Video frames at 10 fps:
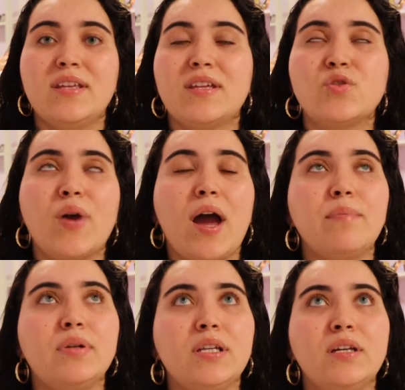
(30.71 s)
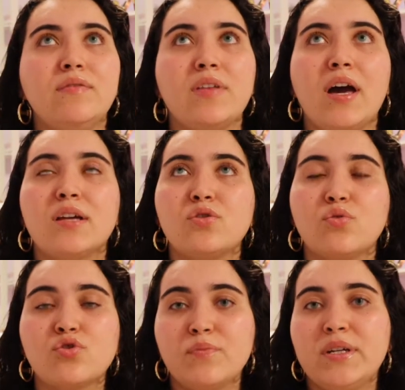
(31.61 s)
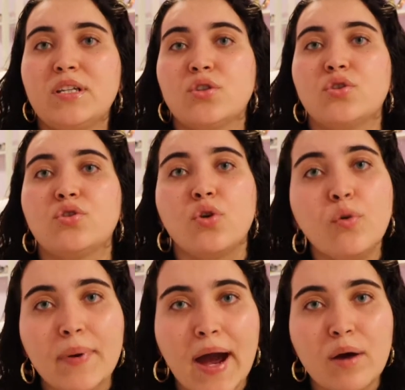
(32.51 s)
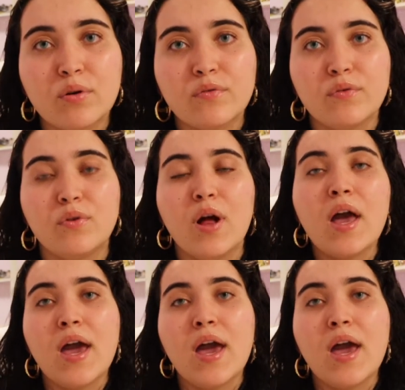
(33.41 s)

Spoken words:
That's why I believe that social media is so powerful,